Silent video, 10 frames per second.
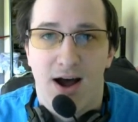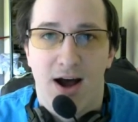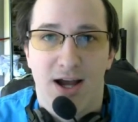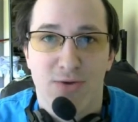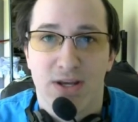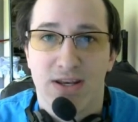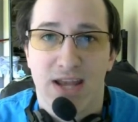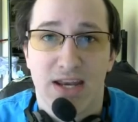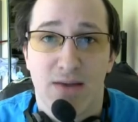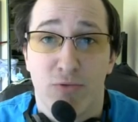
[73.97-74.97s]
You can
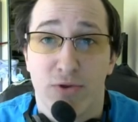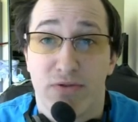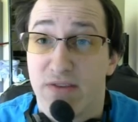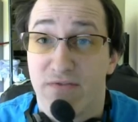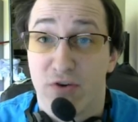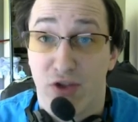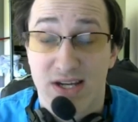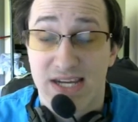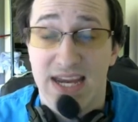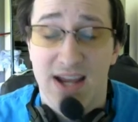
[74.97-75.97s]
end up with, if you're
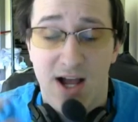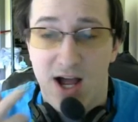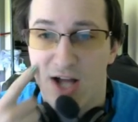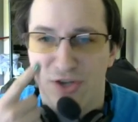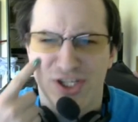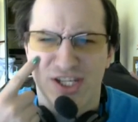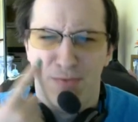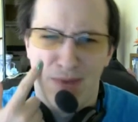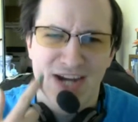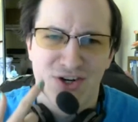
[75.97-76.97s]
lucky, just a
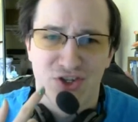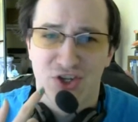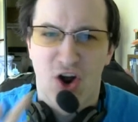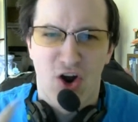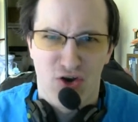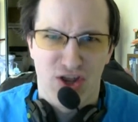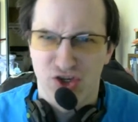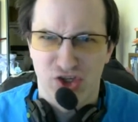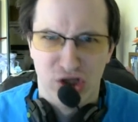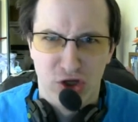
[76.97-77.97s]
minor scar that
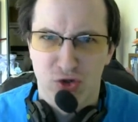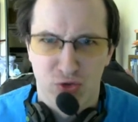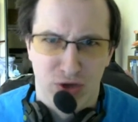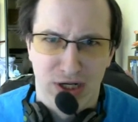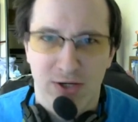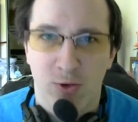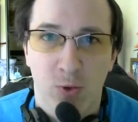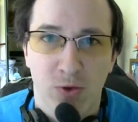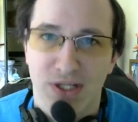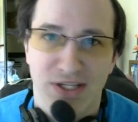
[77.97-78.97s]
just looks really
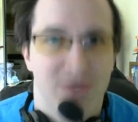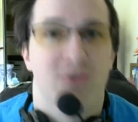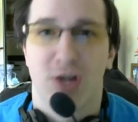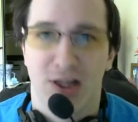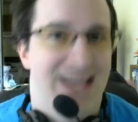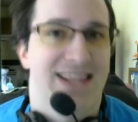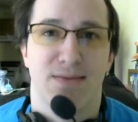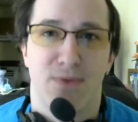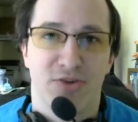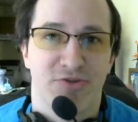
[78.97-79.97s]
cool, and you'll collect
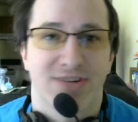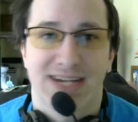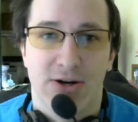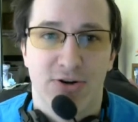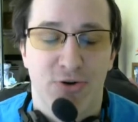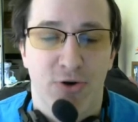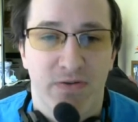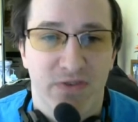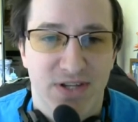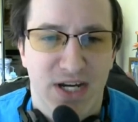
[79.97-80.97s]
them on your character
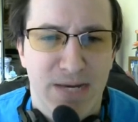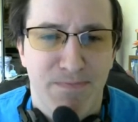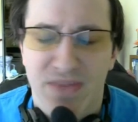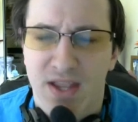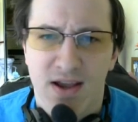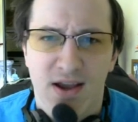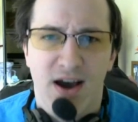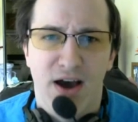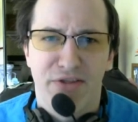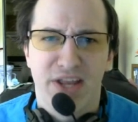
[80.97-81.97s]
over time.
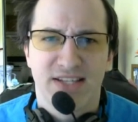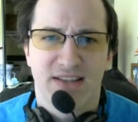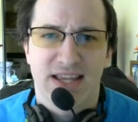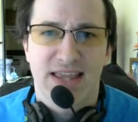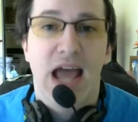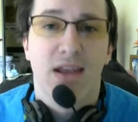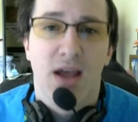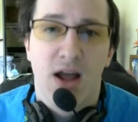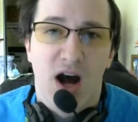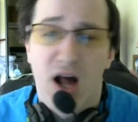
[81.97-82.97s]
Things like that.
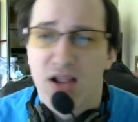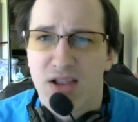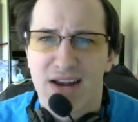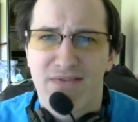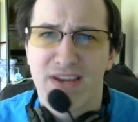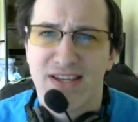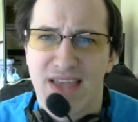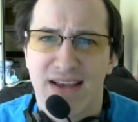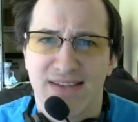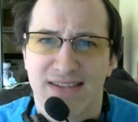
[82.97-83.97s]
A lot of these
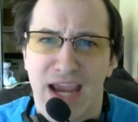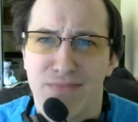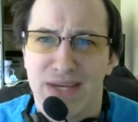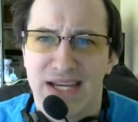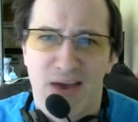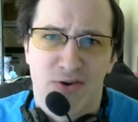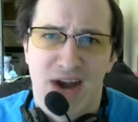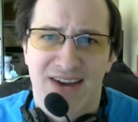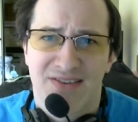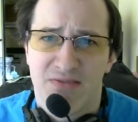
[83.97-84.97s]
things can be
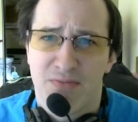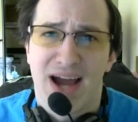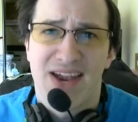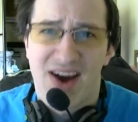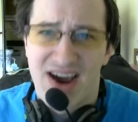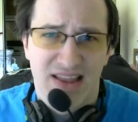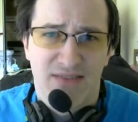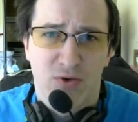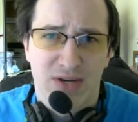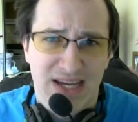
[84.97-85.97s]
counteracted by
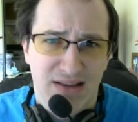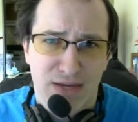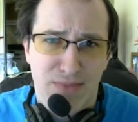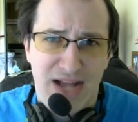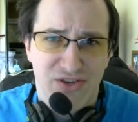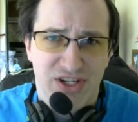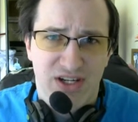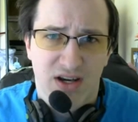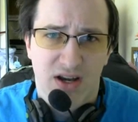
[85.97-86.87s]
high-level healing magic.